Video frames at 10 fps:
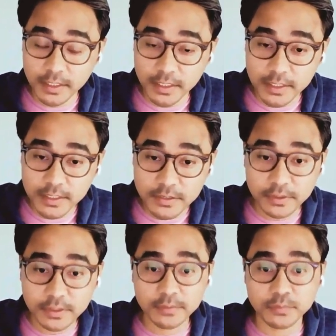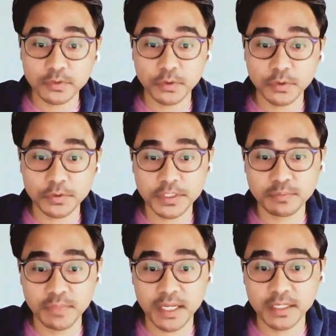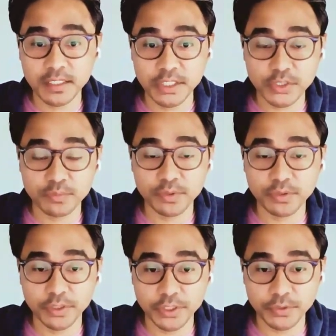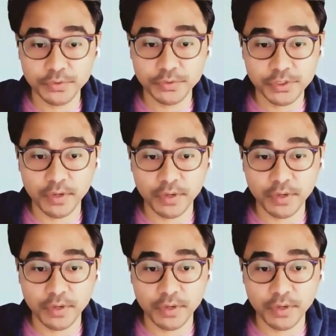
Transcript: insulin doses may need to be reduced to